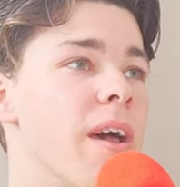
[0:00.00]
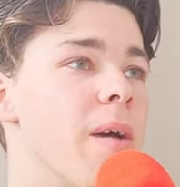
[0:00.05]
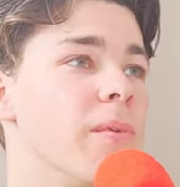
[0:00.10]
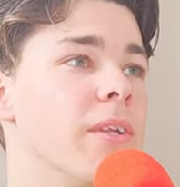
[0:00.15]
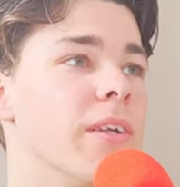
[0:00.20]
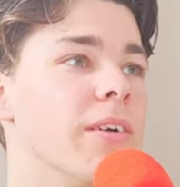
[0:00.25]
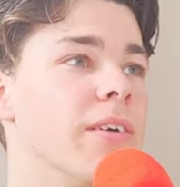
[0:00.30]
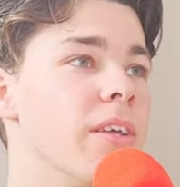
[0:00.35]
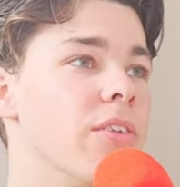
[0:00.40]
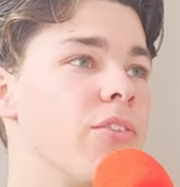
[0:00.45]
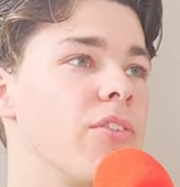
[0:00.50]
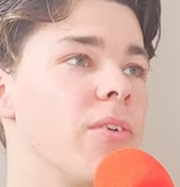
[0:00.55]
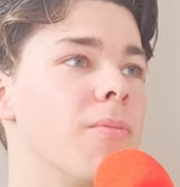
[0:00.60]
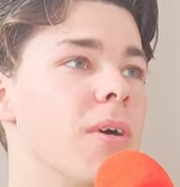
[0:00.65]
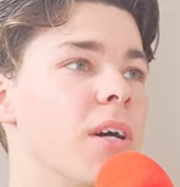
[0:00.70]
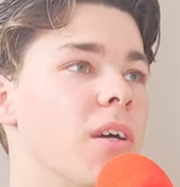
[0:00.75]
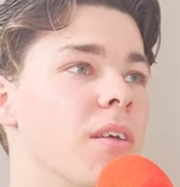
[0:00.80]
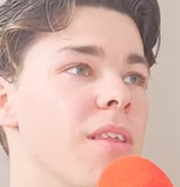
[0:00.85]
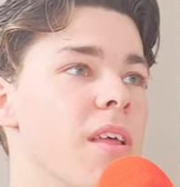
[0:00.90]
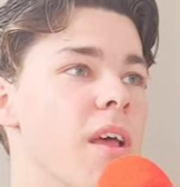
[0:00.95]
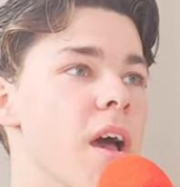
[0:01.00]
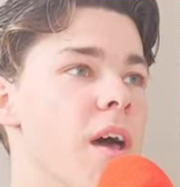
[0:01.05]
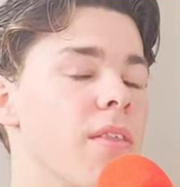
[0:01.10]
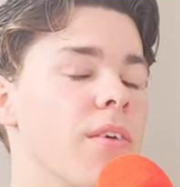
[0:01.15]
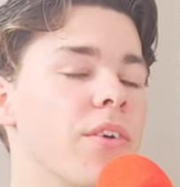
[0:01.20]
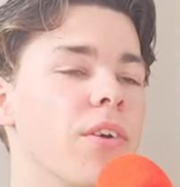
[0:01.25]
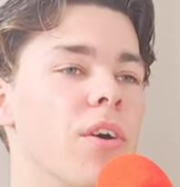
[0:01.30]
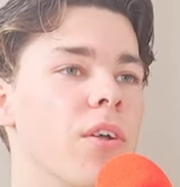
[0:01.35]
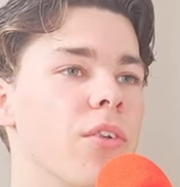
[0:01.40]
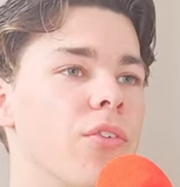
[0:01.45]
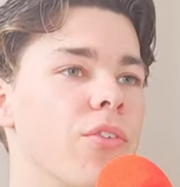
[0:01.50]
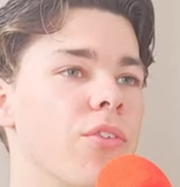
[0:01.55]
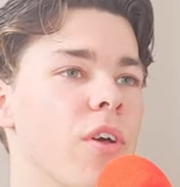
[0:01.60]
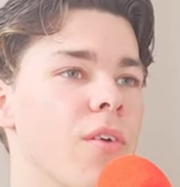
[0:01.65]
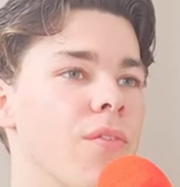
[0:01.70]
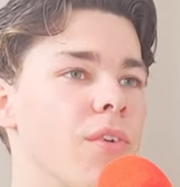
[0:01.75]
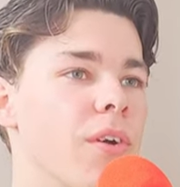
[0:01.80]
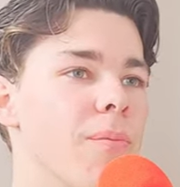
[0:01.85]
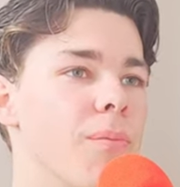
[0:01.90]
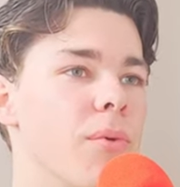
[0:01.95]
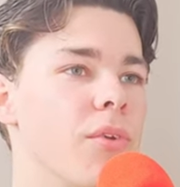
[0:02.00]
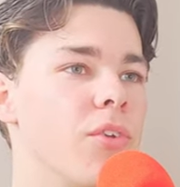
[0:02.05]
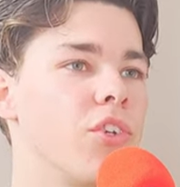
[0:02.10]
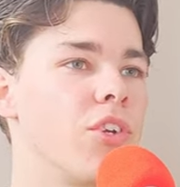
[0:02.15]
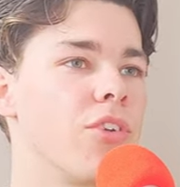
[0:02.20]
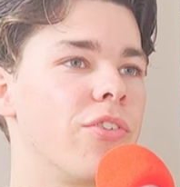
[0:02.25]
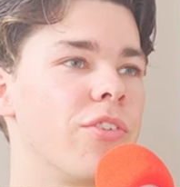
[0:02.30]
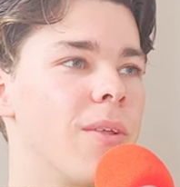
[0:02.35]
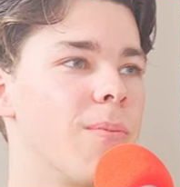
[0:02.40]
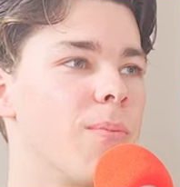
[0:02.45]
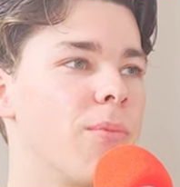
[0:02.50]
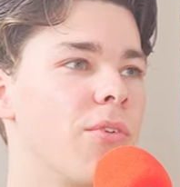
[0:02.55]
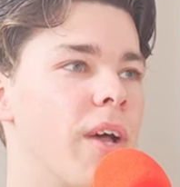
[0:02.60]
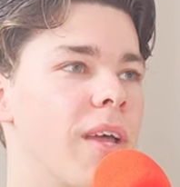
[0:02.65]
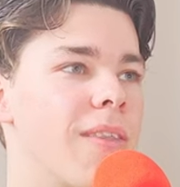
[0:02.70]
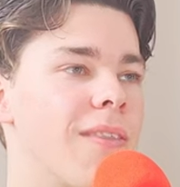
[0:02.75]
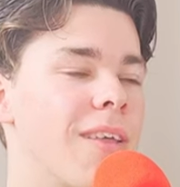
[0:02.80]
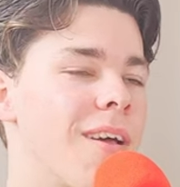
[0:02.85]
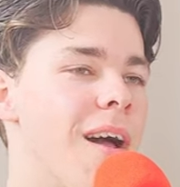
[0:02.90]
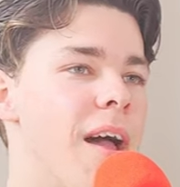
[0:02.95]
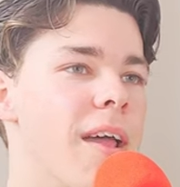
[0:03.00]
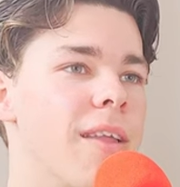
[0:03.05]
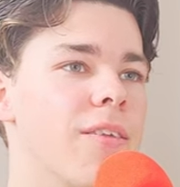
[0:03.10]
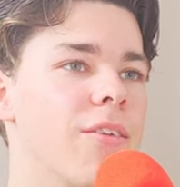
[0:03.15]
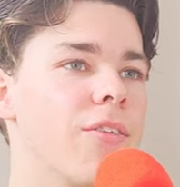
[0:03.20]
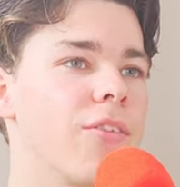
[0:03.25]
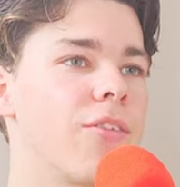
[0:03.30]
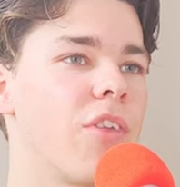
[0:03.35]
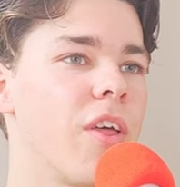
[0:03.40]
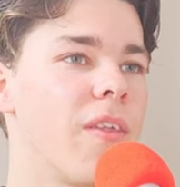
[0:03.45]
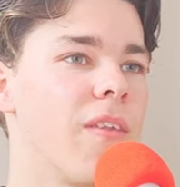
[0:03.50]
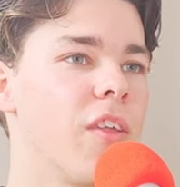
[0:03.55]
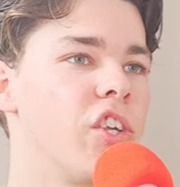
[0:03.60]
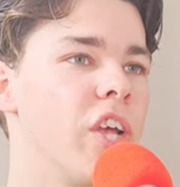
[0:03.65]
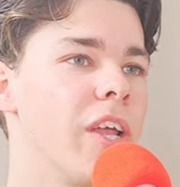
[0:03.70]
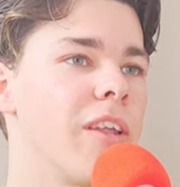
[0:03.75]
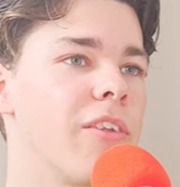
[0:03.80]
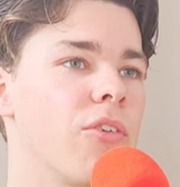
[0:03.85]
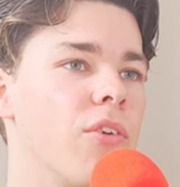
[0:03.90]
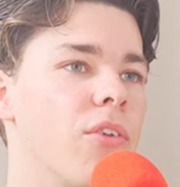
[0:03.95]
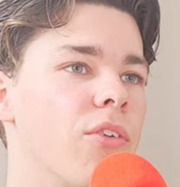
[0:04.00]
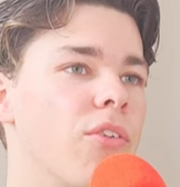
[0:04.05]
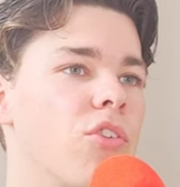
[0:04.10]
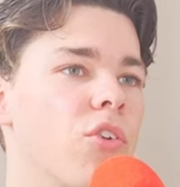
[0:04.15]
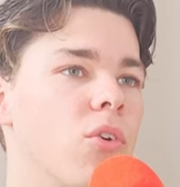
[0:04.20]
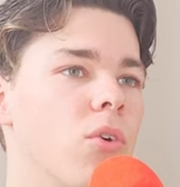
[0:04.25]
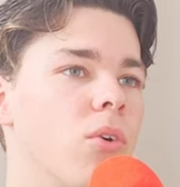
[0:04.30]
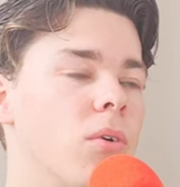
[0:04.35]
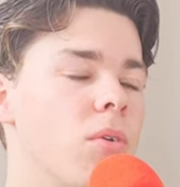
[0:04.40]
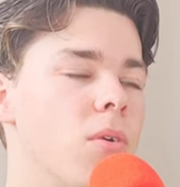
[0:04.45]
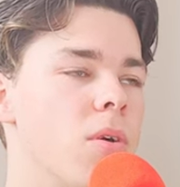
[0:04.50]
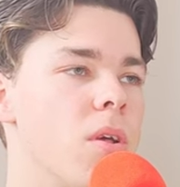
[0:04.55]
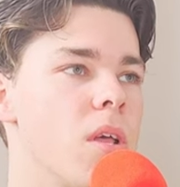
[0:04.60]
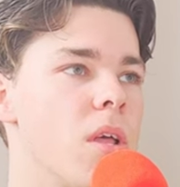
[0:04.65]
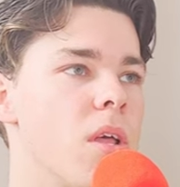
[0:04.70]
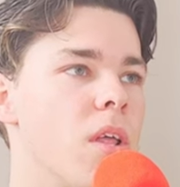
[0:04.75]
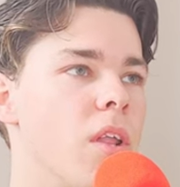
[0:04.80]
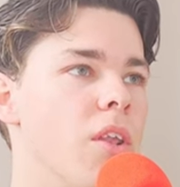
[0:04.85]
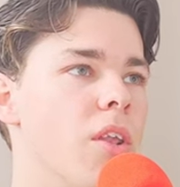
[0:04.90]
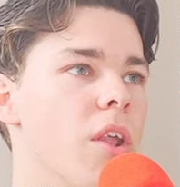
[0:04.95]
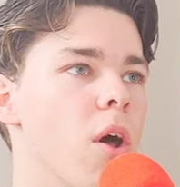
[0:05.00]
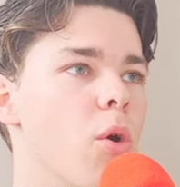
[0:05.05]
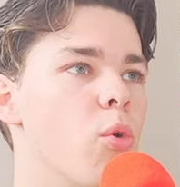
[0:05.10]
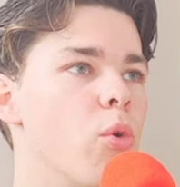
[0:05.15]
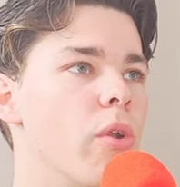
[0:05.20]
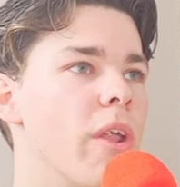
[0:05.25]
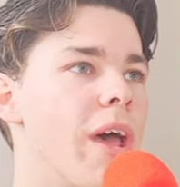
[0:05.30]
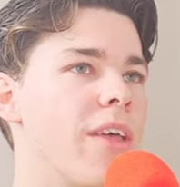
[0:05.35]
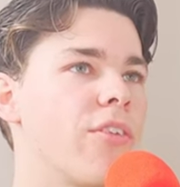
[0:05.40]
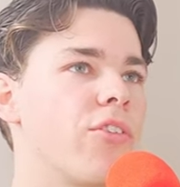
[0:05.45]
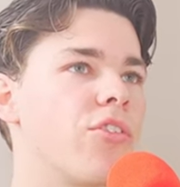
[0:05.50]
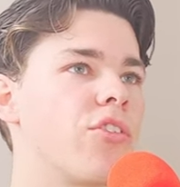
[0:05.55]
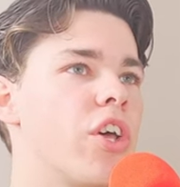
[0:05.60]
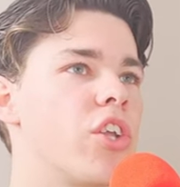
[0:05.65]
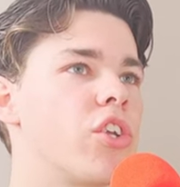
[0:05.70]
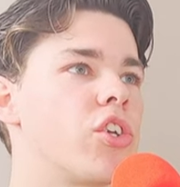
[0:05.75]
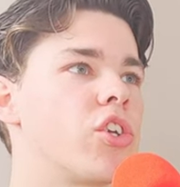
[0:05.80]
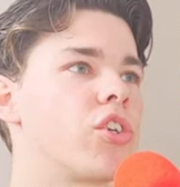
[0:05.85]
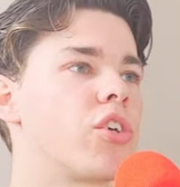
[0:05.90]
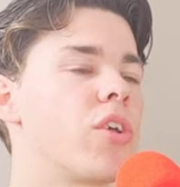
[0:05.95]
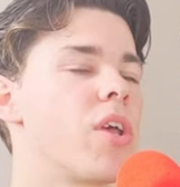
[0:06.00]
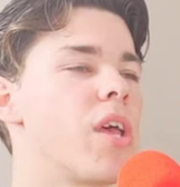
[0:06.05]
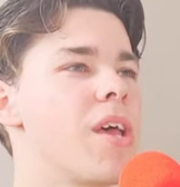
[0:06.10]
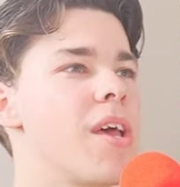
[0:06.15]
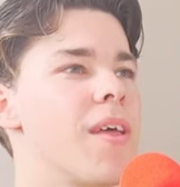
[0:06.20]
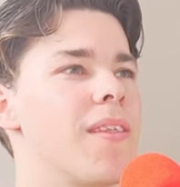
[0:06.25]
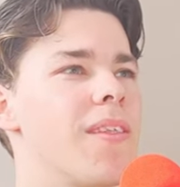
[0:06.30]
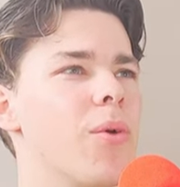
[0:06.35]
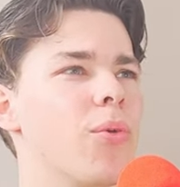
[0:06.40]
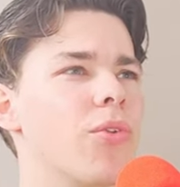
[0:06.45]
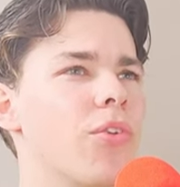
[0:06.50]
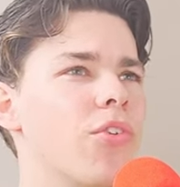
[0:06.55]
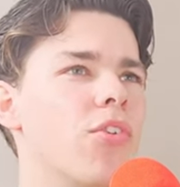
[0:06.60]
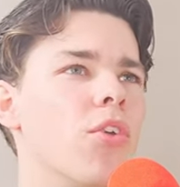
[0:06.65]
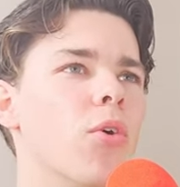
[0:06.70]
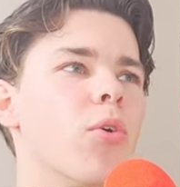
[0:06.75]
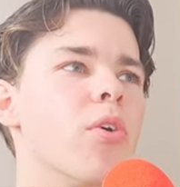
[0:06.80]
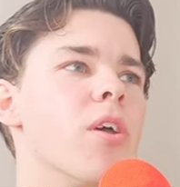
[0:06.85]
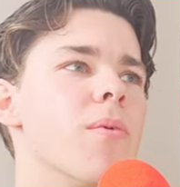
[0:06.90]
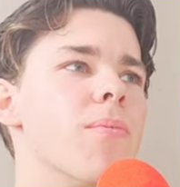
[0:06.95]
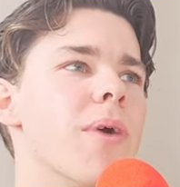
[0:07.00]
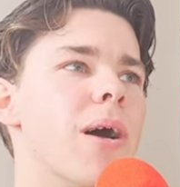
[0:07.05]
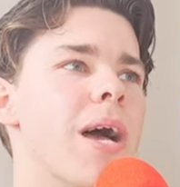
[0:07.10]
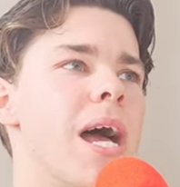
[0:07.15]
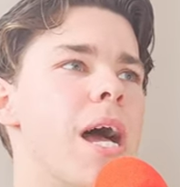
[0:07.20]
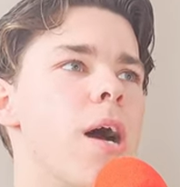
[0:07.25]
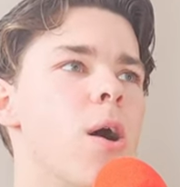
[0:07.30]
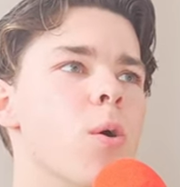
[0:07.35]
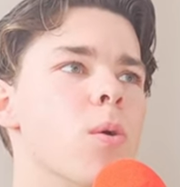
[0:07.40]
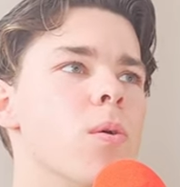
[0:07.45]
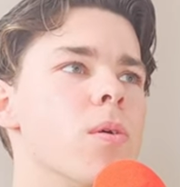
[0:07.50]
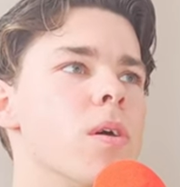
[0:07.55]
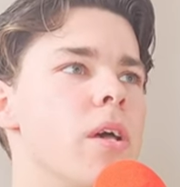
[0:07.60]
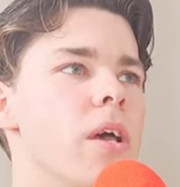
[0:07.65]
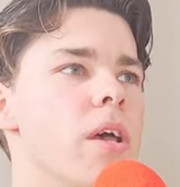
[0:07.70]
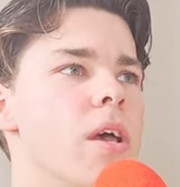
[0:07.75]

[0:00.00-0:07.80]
I mean, at least among the other gods of Olympus, she seems like the kindest and the gentlest, or known as such. There was a story about how